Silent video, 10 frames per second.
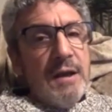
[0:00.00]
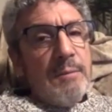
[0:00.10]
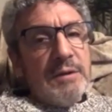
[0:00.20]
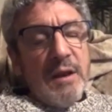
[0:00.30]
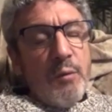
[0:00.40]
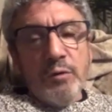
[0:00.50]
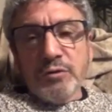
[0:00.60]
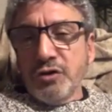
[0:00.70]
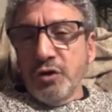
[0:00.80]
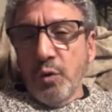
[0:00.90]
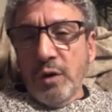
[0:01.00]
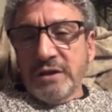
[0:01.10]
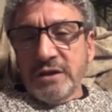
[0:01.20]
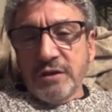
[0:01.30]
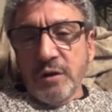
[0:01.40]
but they won't do
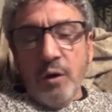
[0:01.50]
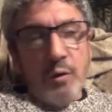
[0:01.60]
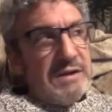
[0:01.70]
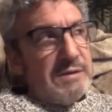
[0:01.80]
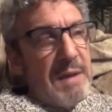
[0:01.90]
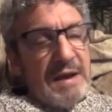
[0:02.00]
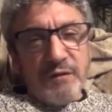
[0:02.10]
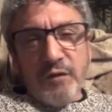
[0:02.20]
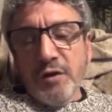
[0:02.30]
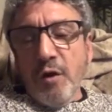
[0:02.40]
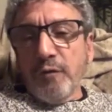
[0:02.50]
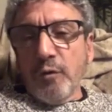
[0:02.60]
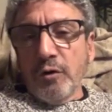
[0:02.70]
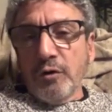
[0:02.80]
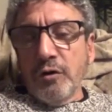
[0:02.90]
what's always best for the
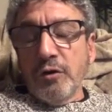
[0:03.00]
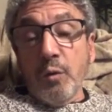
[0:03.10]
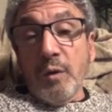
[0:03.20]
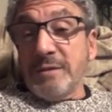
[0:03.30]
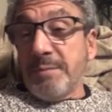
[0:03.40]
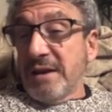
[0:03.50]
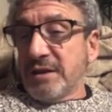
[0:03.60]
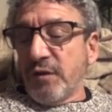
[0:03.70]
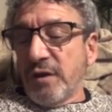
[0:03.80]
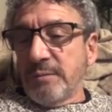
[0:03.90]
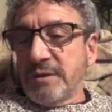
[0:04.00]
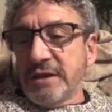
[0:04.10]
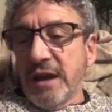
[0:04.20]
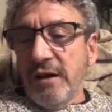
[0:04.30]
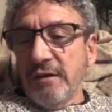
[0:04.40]
overall good or what's best for
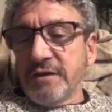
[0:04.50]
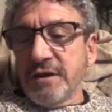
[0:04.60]
themselves,